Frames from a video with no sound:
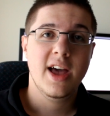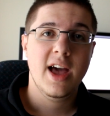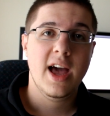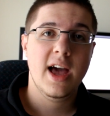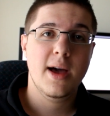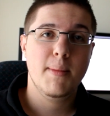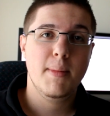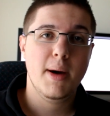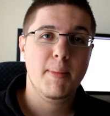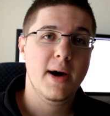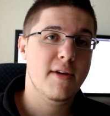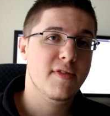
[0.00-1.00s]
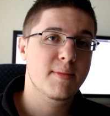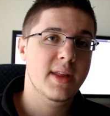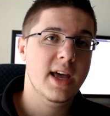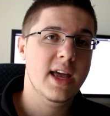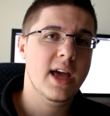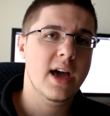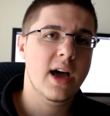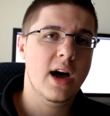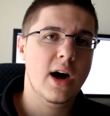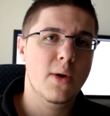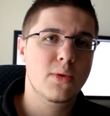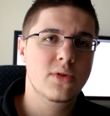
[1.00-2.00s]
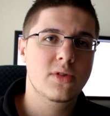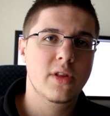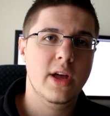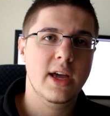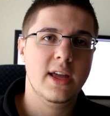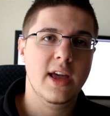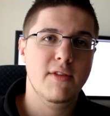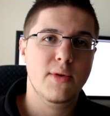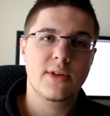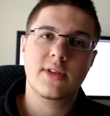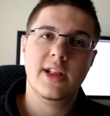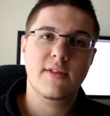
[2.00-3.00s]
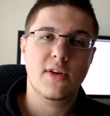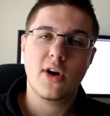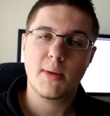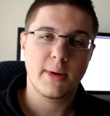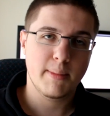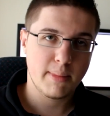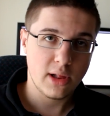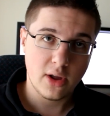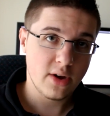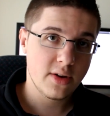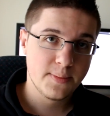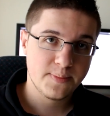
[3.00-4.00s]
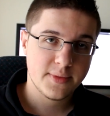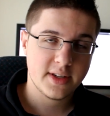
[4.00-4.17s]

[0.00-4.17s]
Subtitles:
Apart from that, I would like everyone to leave a comment below